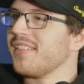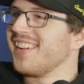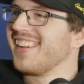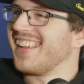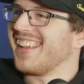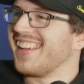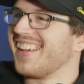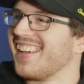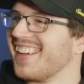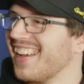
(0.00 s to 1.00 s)
Yes. Oh,
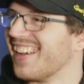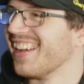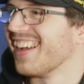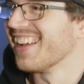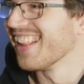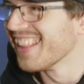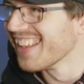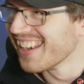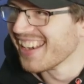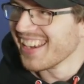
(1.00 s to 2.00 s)
talk about that. We've
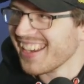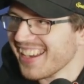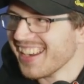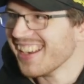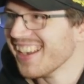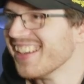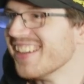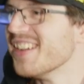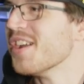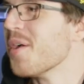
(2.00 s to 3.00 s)
now got all our
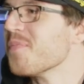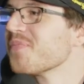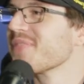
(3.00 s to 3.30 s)
merchandise.